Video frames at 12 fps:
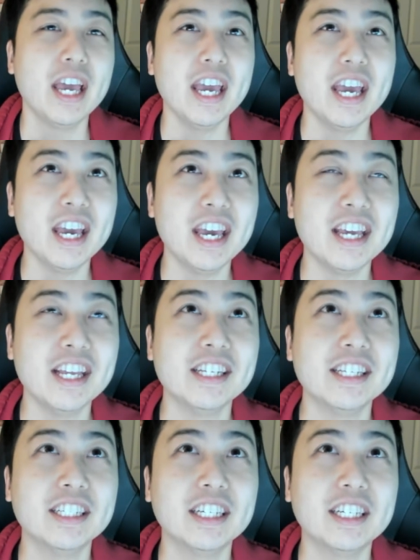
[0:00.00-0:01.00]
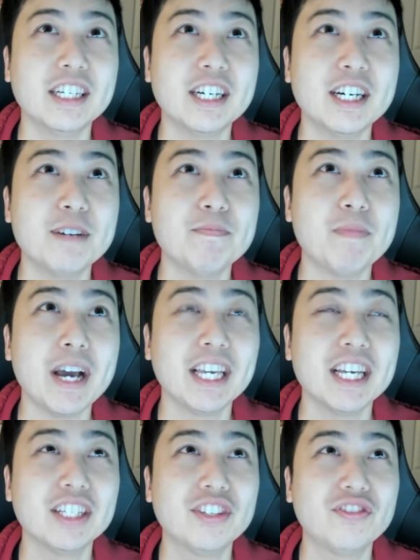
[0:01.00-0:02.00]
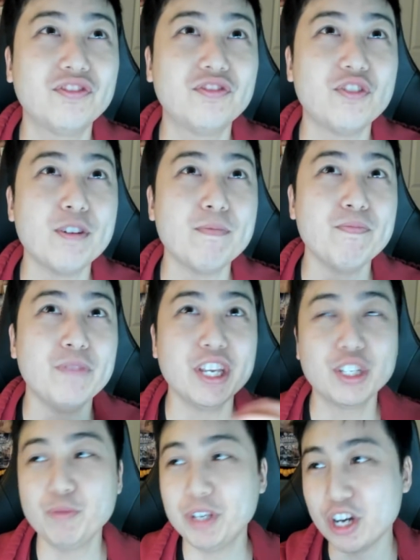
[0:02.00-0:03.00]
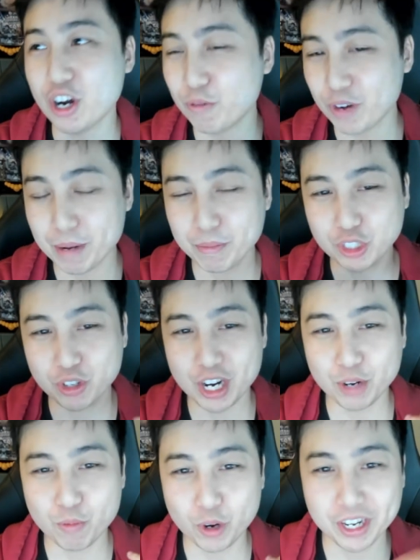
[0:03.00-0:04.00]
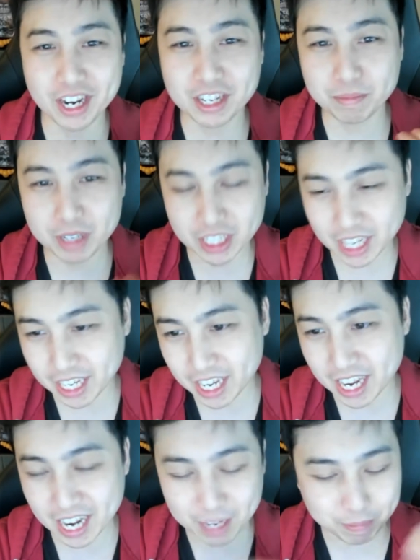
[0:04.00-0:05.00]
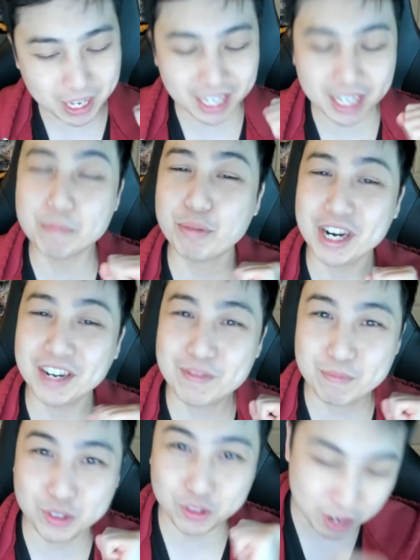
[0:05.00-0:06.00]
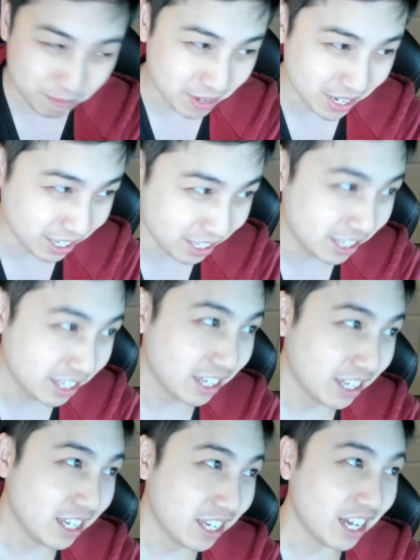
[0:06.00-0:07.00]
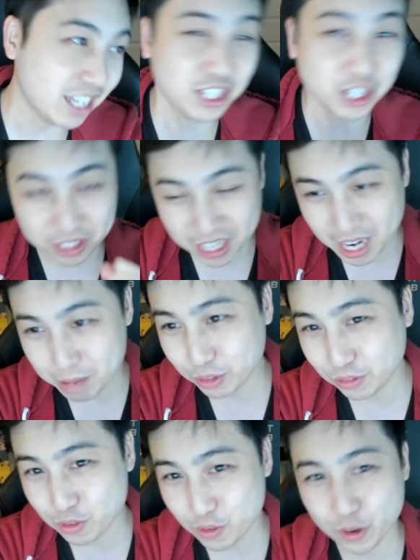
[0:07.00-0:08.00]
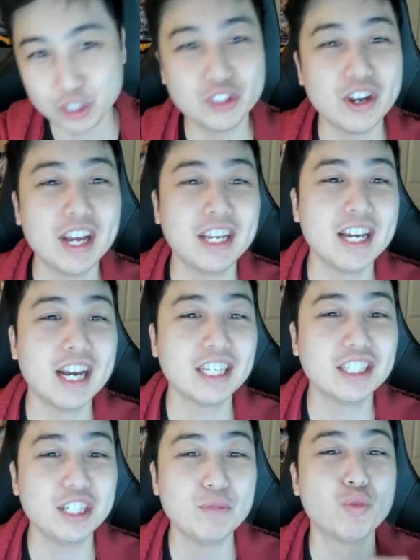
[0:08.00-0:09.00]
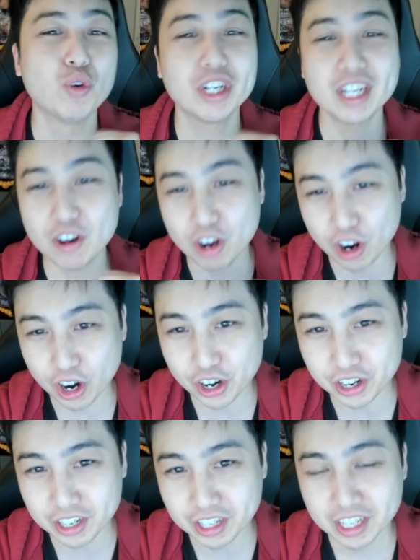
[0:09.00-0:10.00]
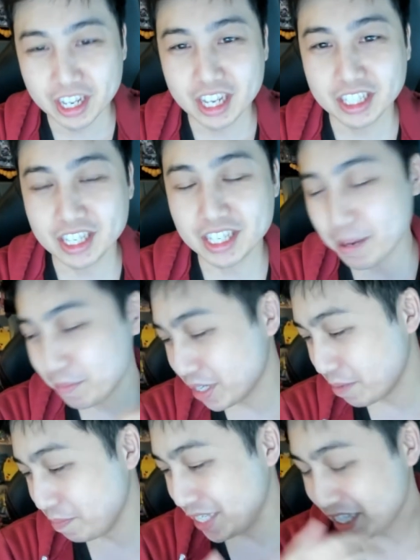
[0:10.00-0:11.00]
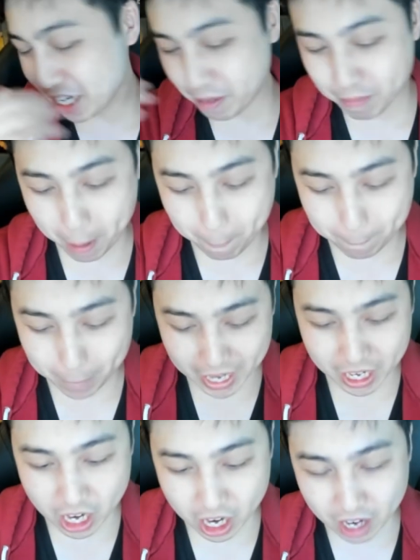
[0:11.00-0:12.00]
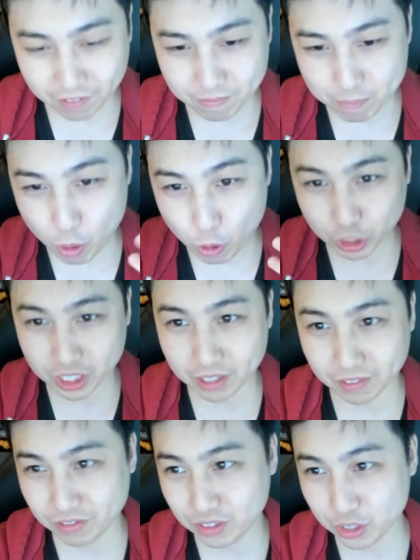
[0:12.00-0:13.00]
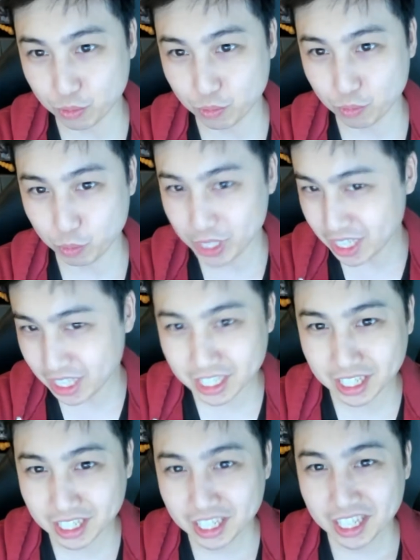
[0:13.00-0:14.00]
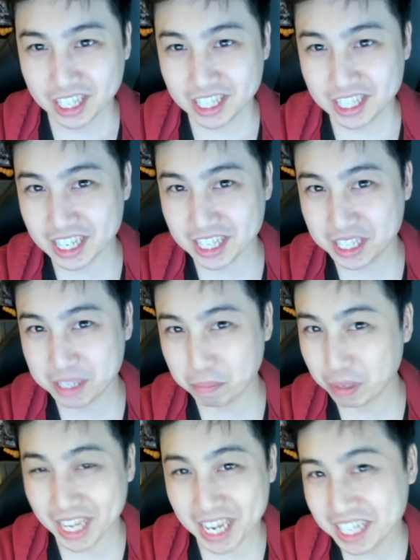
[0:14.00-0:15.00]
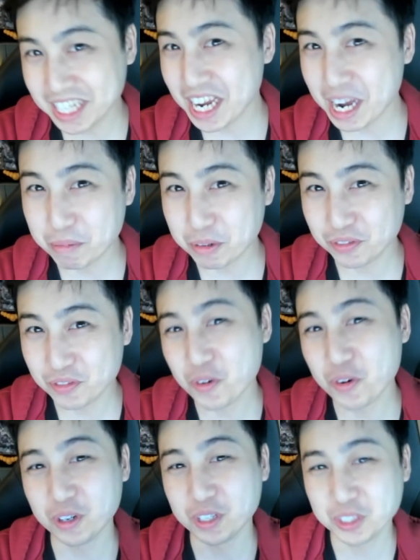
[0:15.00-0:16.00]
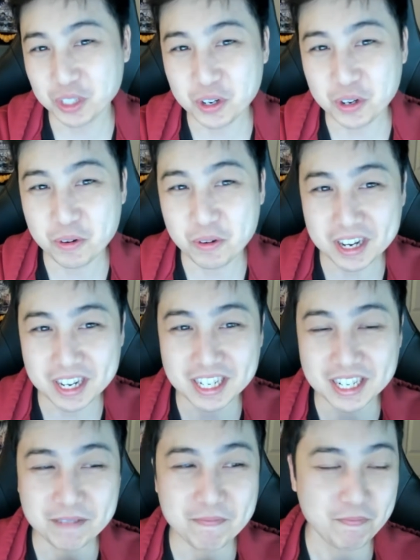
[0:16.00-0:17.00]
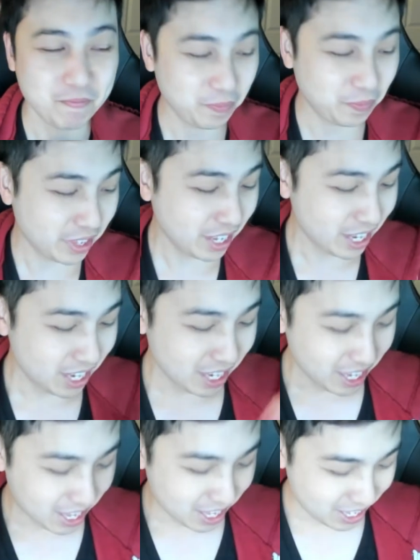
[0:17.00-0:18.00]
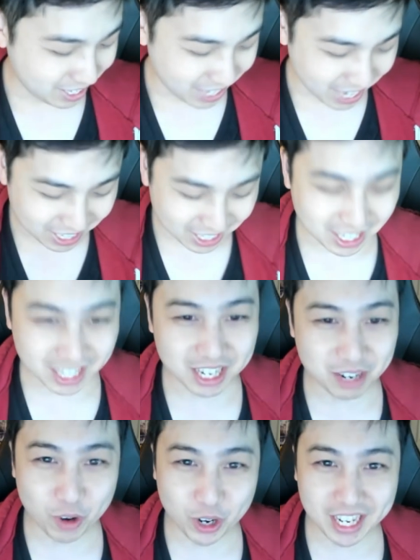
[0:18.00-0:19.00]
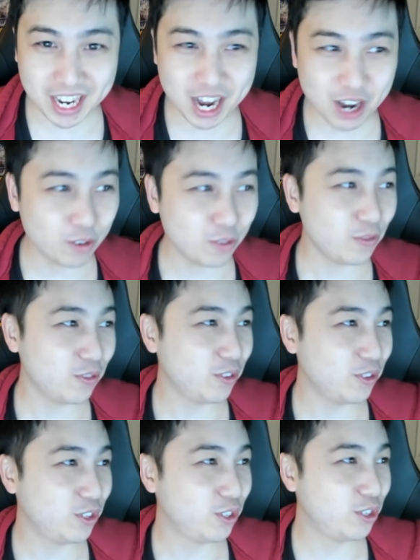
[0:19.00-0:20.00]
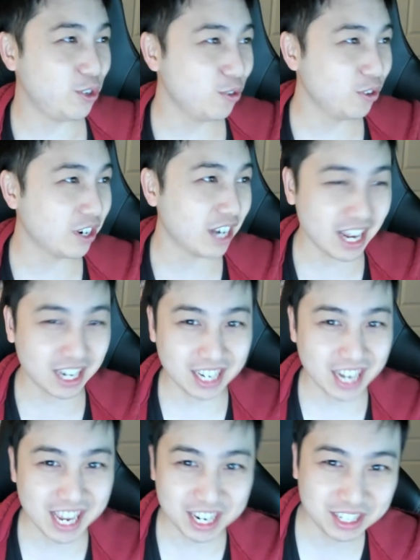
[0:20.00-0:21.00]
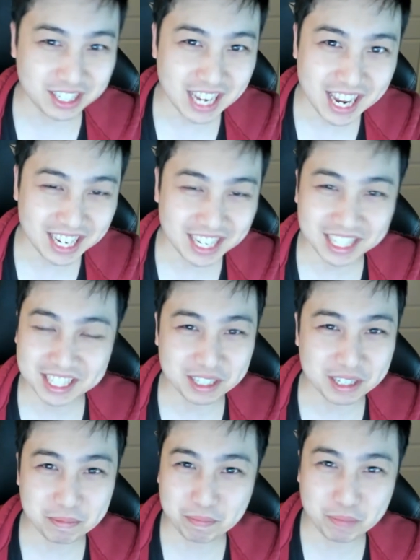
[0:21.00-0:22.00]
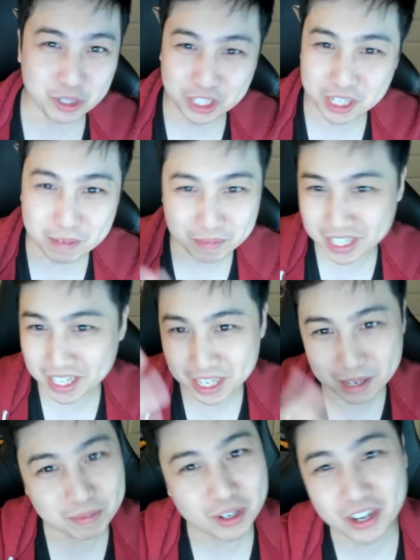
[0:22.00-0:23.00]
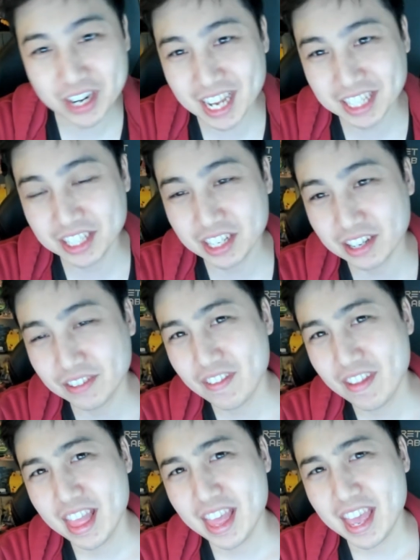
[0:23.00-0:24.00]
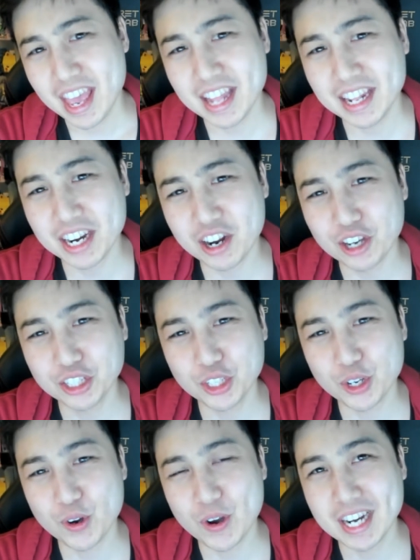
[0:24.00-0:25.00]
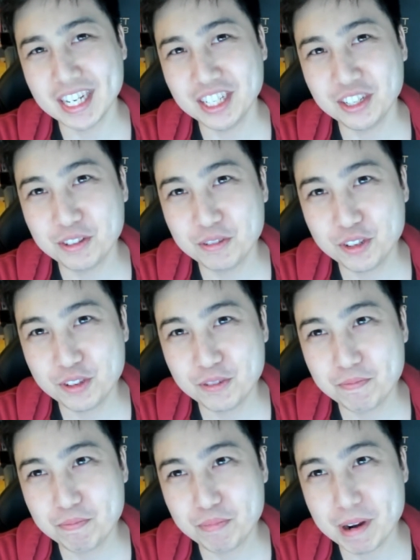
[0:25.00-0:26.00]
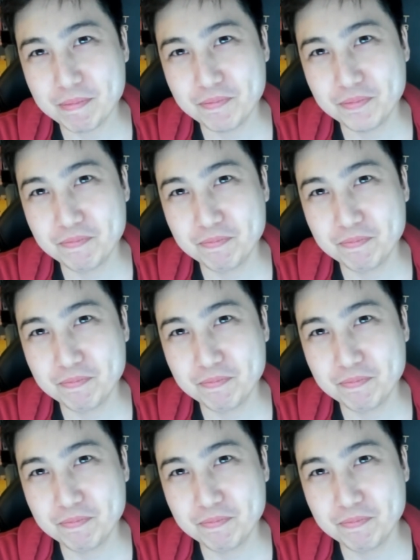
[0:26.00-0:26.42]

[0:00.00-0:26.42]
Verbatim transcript: and um, I guess from this week onward, I'm going to try to work out as much as I can. I'm taking a break from streaming until Diablo 4 so I can actually work out hard since I'm going to be sitting my butt off most of week just playing Diablo 4. So, um, just gonna work out, do a lot of leg day, uh, push ups, sit ups, all that stuff. And then also, I need to prep